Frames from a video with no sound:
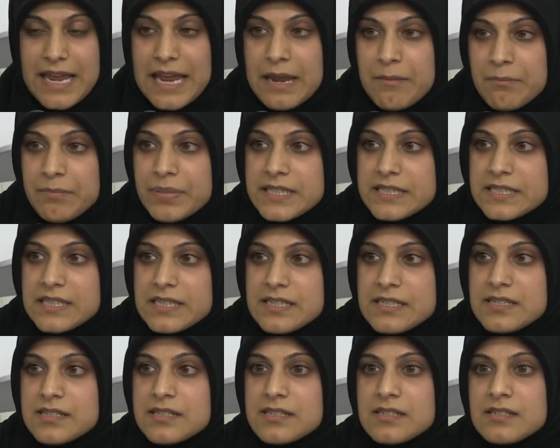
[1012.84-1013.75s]

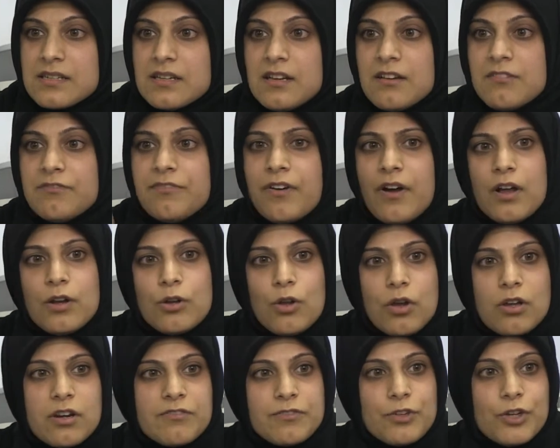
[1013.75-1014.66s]
impetus for a
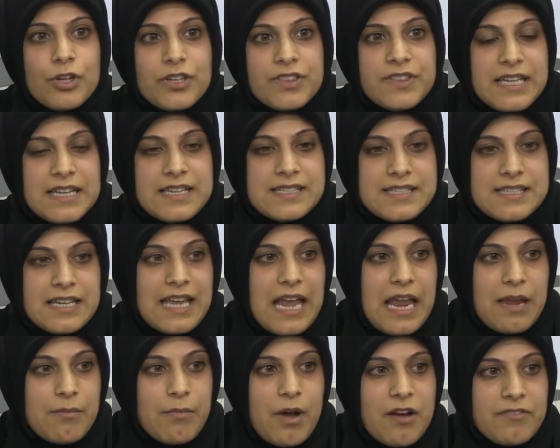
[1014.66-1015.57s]
lot of good things that
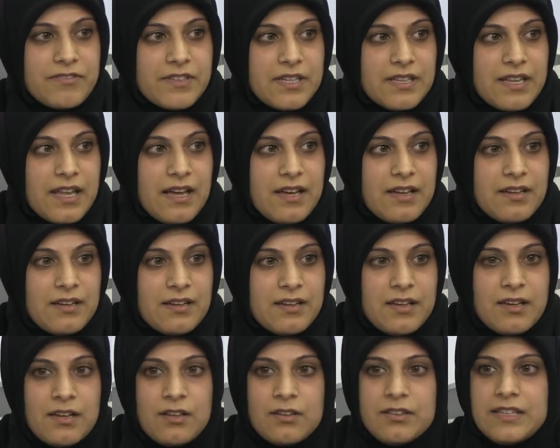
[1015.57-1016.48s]
came after that.
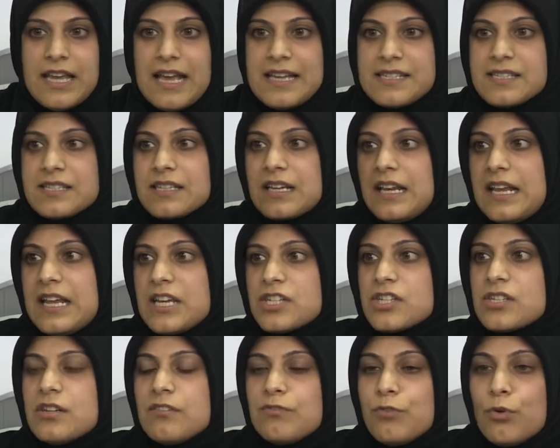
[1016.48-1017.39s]
The
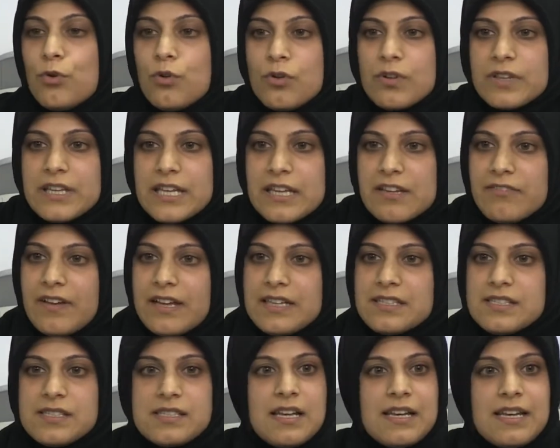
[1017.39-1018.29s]
escalation of all the
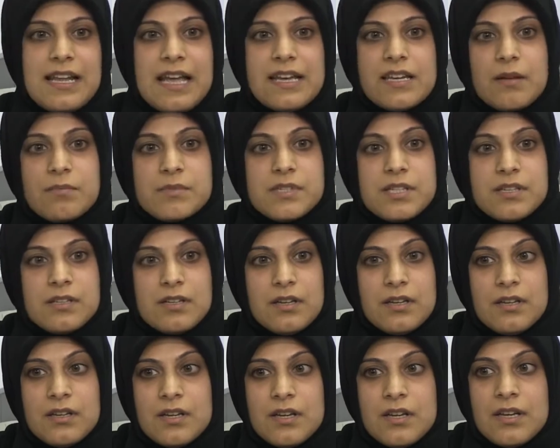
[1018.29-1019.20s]
events that led up to
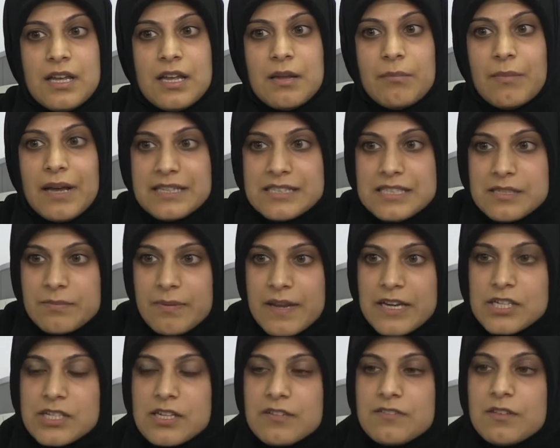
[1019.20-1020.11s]
the
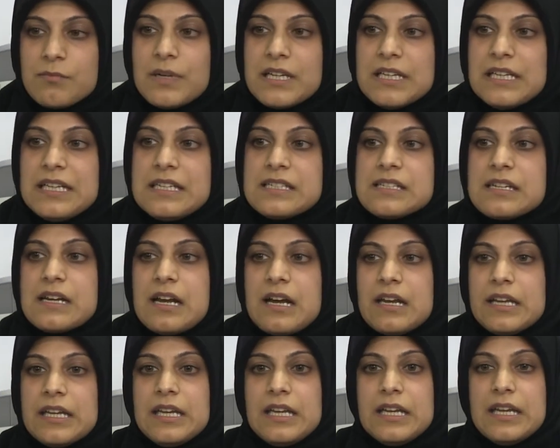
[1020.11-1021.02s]
emancipation of the Bani
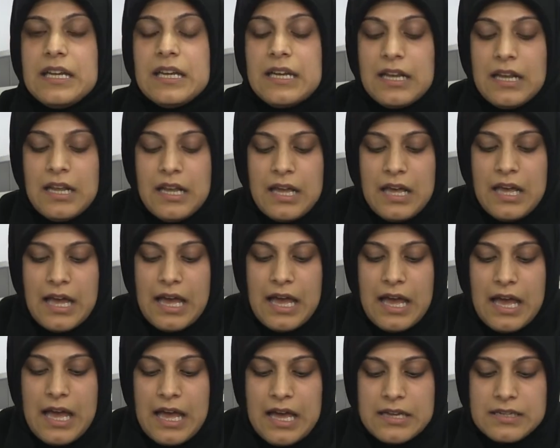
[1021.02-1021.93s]
Israel
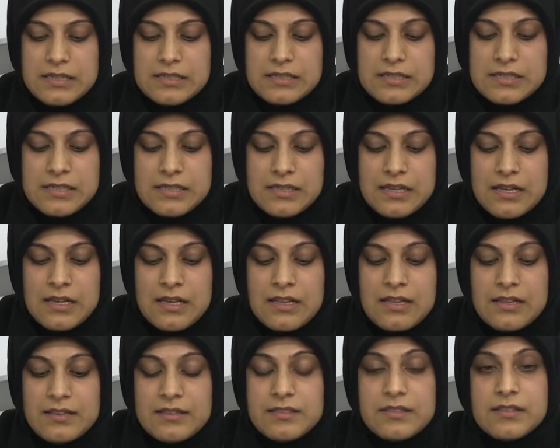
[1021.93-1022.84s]
and
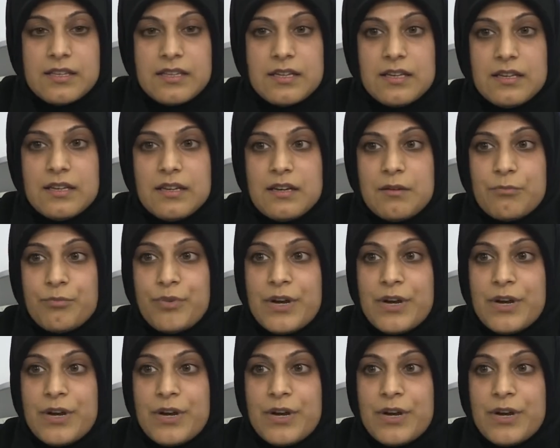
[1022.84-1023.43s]
the